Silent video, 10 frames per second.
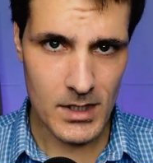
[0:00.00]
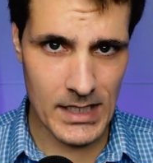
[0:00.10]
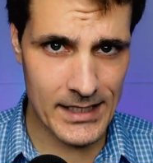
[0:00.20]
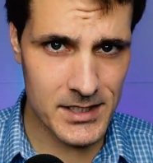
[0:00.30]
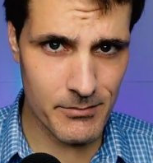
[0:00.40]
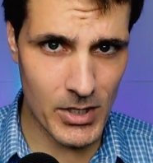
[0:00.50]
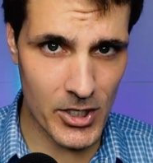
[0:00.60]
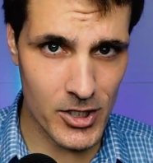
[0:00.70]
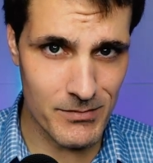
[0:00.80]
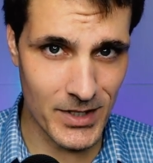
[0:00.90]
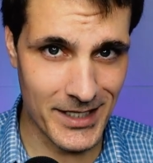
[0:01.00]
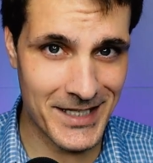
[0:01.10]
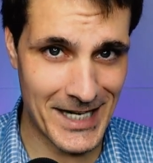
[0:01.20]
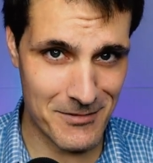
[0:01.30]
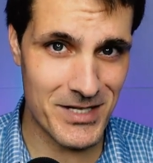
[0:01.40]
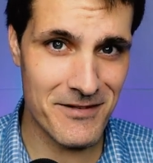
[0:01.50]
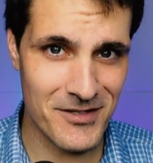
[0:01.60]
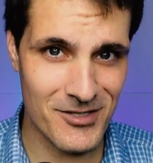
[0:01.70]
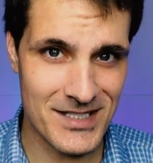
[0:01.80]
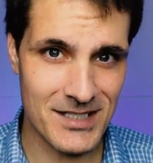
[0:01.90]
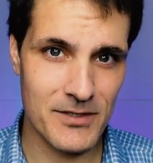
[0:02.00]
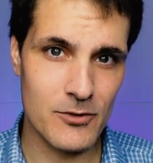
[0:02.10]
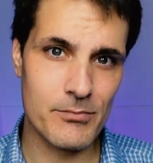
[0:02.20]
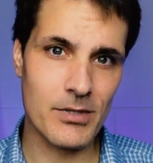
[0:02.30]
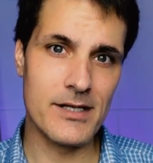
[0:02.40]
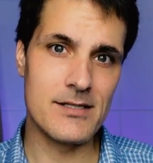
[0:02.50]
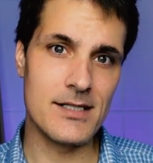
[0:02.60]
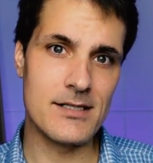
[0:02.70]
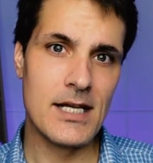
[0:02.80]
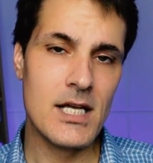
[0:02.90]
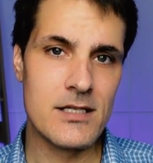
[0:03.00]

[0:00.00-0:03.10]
custom home can be a very difficult process.